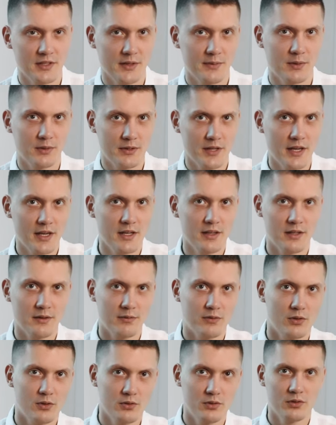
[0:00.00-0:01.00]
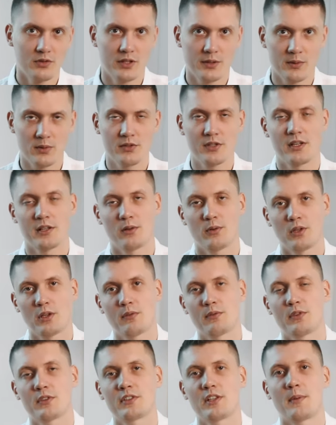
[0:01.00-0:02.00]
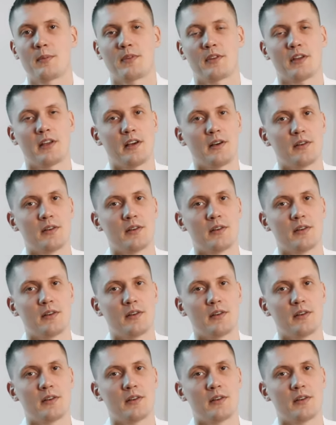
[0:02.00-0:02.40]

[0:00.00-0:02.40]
they will take it. If not, they will start looking for something